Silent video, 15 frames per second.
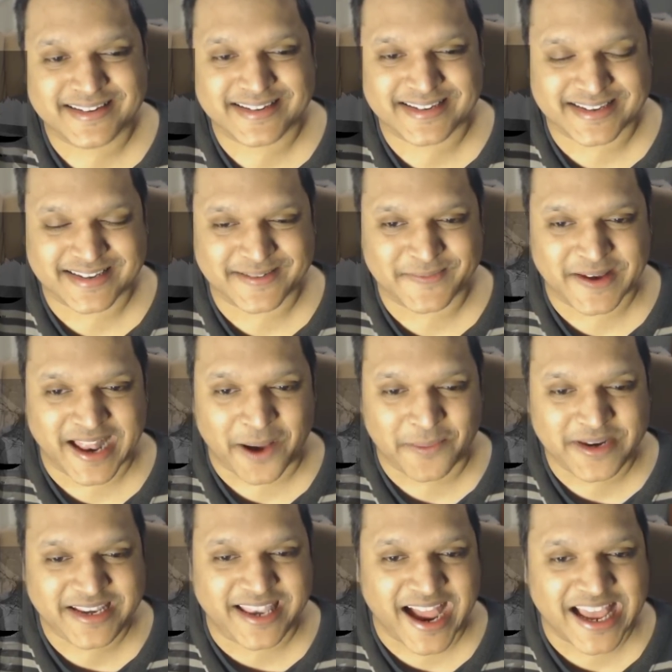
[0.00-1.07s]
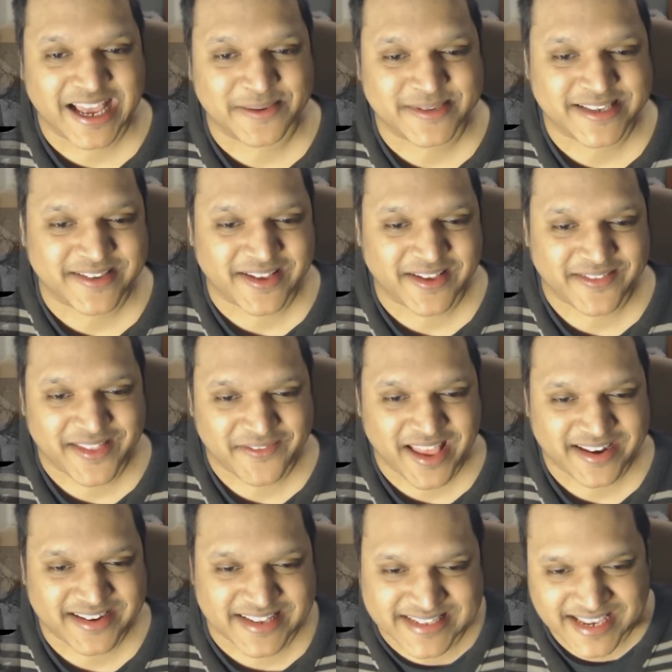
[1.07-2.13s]
Shit, man. How many times have
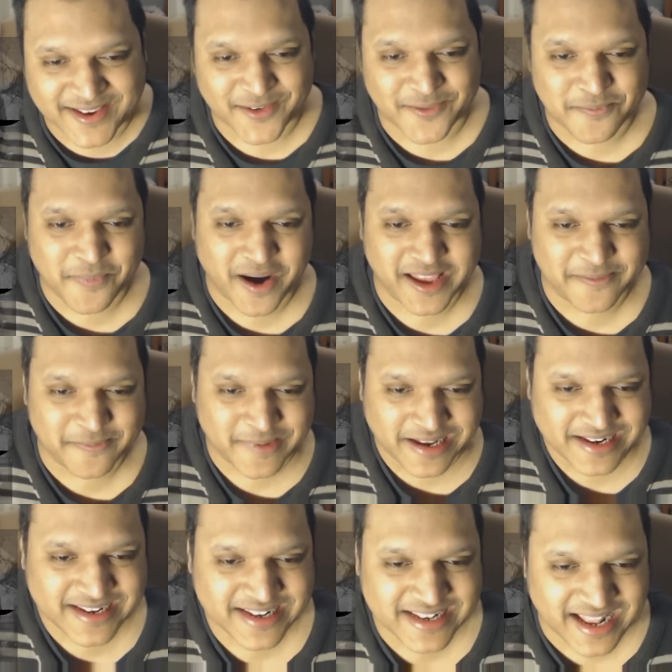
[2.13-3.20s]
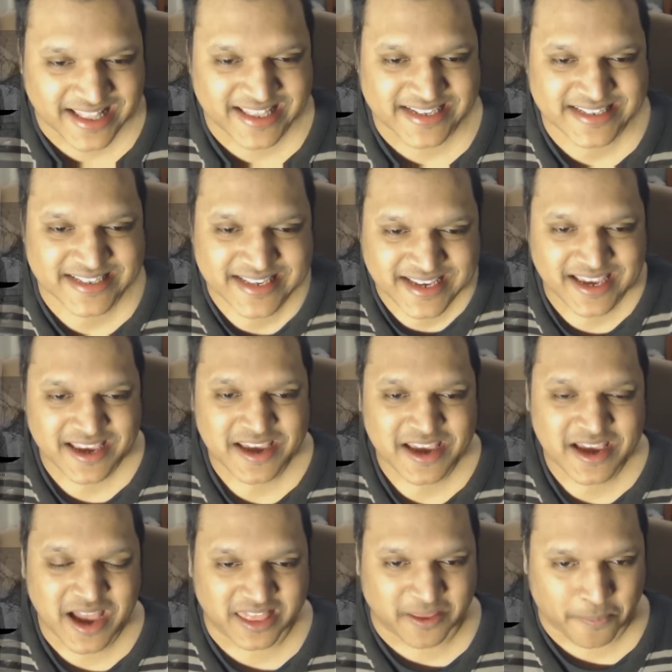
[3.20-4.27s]
they had to say goodbye, man, by this?
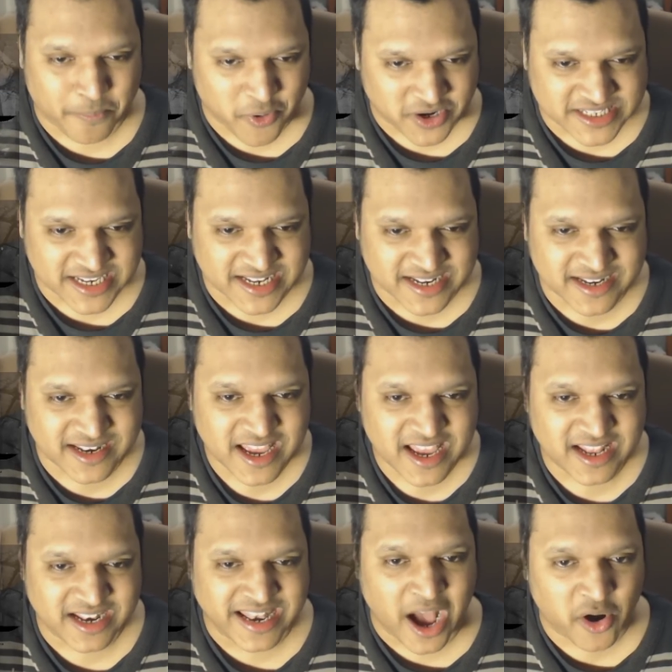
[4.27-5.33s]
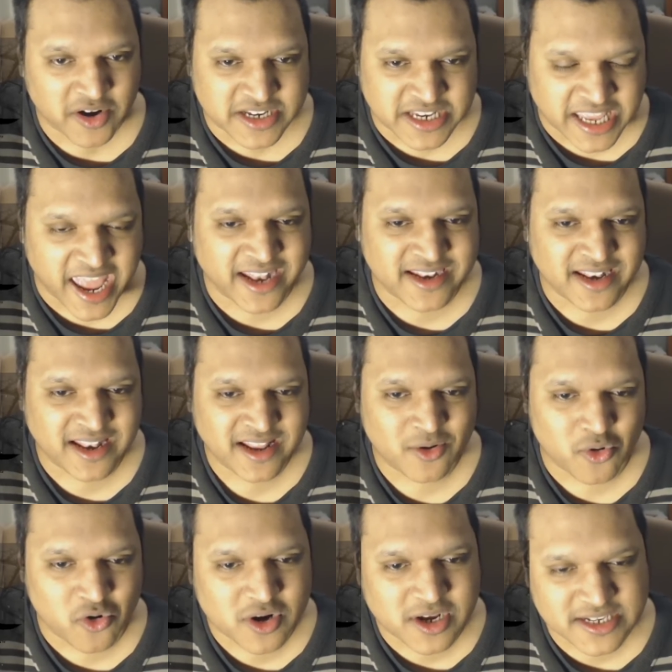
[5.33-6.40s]
At the prison, now again,
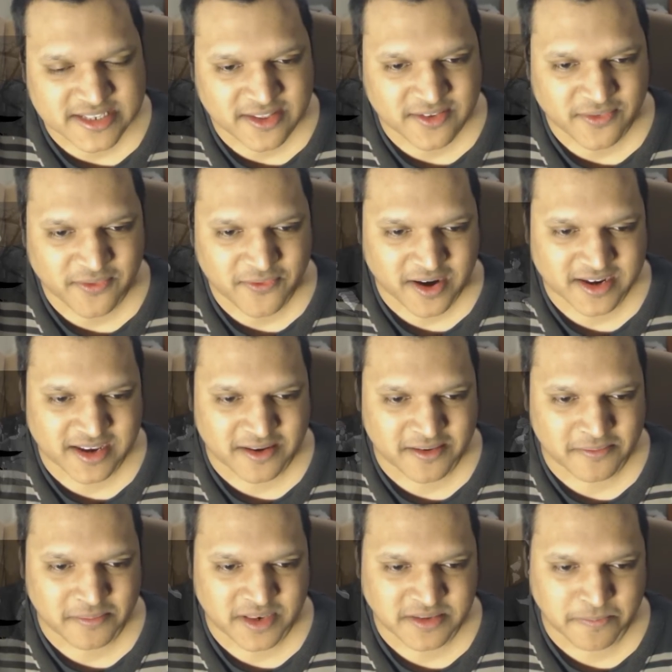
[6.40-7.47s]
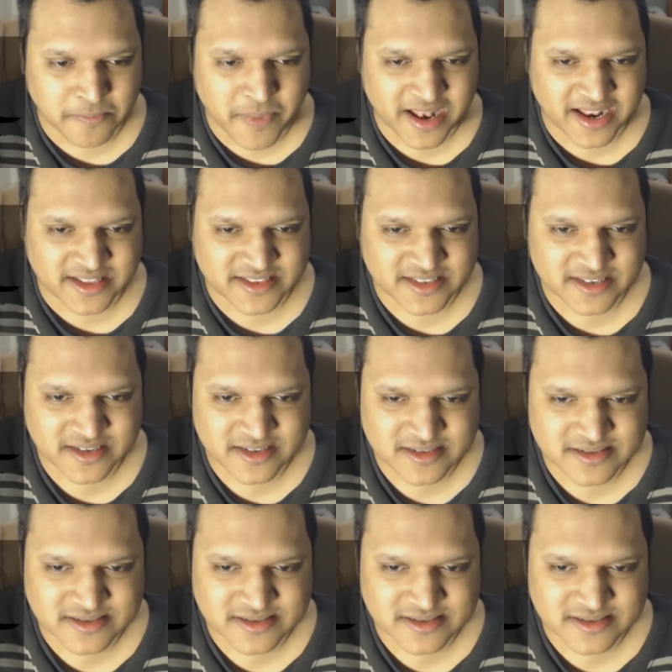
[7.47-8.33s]
all because of this fucking balance.